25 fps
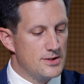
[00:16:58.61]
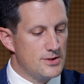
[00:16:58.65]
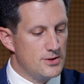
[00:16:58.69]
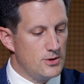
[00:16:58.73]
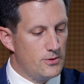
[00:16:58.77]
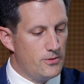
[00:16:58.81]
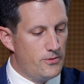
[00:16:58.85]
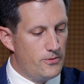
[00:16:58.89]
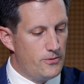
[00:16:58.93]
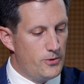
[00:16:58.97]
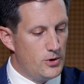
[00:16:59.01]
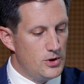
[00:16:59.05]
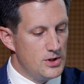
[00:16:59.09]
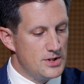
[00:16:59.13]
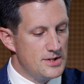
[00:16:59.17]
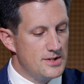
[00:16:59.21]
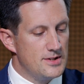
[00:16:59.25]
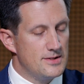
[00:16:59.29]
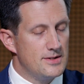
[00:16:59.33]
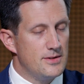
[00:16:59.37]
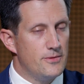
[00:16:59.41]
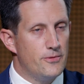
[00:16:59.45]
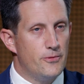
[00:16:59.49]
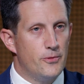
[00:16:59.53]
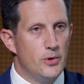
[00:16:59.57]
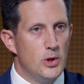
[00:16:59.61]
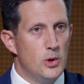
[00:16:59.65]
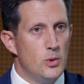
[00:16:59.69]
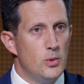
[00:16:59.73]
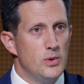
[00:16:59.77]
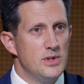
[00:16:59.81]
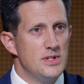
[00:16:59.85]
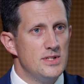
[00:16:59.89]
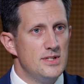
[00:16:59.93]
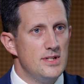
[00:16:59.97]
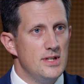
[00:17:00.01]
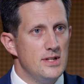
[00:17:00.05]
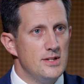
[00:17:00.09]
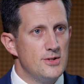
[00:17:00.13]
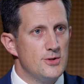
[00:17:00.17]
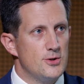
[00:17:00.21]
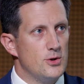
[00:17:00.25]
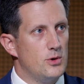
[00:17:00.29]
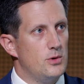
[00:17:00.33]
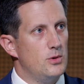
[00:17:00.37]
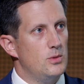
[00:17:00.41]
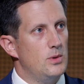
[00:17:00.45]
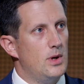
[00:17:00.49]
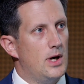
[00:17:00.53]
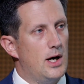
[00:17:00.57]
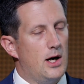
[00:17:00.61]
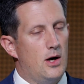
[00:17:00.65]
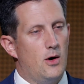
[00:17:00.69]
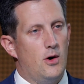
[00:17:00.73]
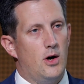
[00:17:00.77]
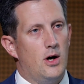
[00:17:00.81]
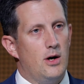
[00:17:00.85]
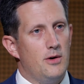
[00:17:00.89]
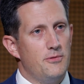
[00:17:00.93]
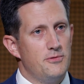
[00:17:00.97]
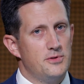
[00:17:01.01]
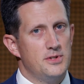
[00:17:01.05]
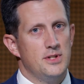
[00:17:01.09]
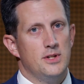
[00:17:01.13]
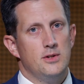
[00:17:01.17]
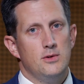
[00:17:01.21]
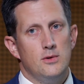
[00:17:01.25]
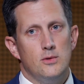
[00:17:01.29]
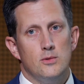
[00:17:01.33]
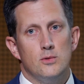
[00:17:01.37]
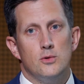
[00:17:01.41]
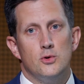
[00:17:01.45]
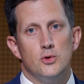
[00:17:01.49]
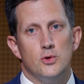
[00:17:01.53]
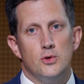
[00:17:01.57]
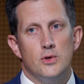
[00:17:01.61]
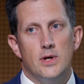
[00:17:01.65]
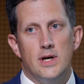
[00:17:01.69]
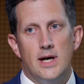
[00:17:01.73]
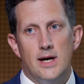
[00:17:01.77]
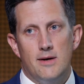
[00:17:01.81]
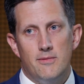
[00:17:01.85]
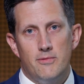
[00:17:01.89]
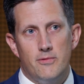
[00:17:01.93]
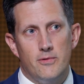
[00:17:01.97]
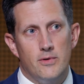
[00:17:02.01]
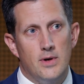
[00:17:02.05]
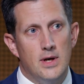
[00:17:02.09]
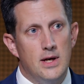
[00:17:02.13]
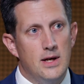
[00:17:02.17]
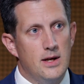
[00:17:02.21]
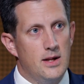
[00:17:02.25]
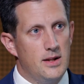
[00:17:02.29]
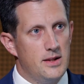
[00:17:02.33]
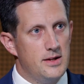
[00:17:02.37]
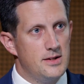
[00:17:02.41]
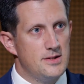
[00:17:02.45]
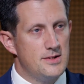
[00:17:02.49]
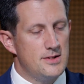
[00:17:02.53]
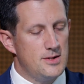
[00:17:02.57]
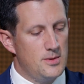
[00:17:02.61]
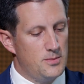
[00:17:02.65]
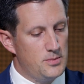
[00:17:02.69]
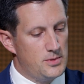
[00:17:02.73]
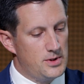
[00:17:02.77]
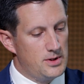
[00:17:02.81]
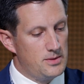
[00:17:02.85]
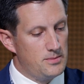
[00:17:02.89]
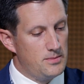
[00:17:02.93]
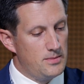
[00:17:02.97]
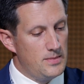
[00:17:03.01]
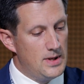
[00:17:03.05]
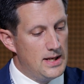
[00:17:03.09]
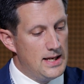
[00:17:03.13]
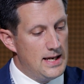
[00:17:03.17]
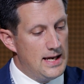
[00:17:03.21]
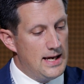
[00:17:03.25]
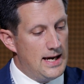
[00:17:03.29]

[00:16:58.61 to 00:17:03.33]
So first is the frequency. So how often do you have the symptom?